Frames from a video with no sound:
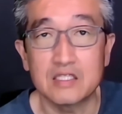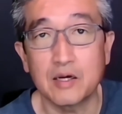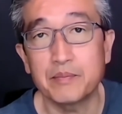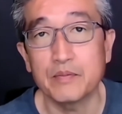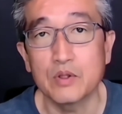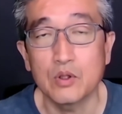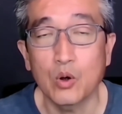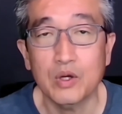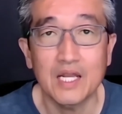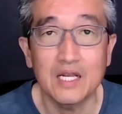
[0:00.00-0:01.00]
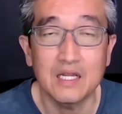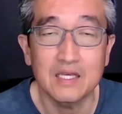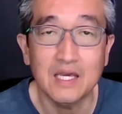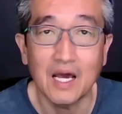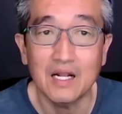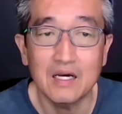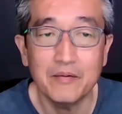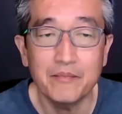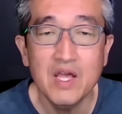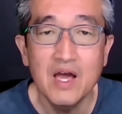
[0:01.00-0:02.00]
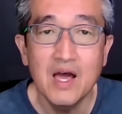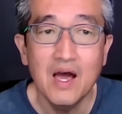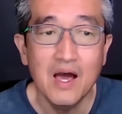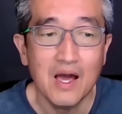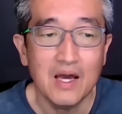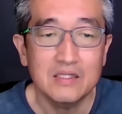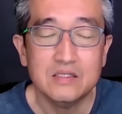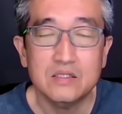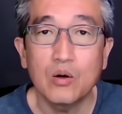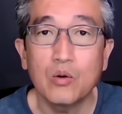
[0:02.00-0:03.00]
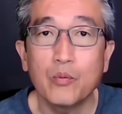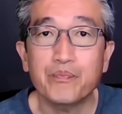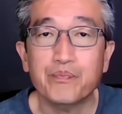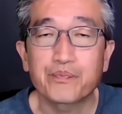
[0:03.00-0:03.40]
He's located in Canada. And so